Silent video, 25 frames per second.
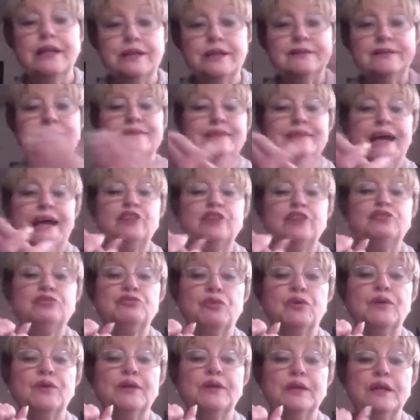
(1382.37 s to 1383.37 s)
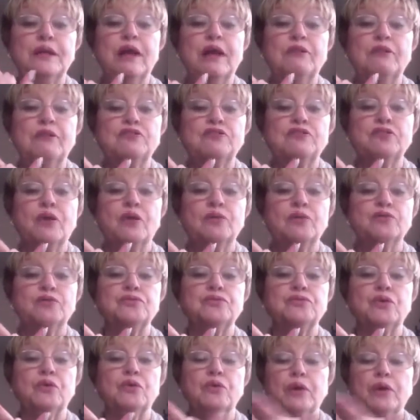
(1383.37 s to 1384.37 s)
it's nice for gloves
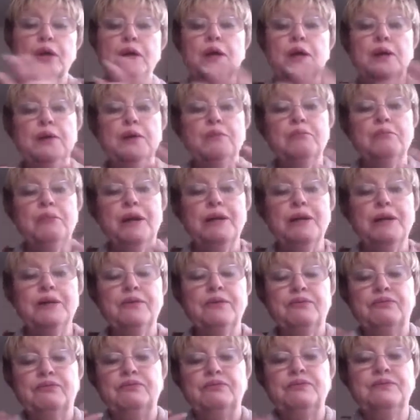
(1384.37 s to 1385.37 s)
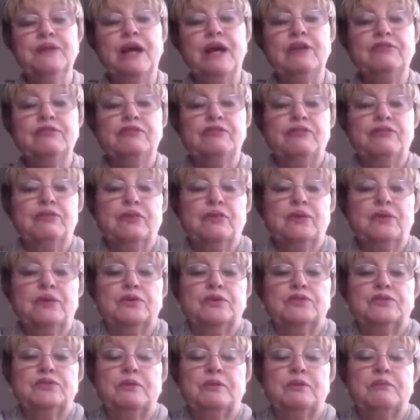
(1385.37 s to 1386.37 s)
also. But if not for
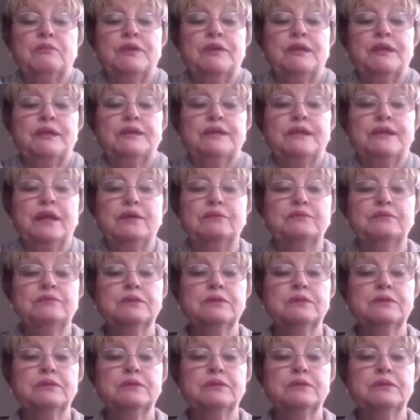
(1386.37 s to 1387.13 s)
something that,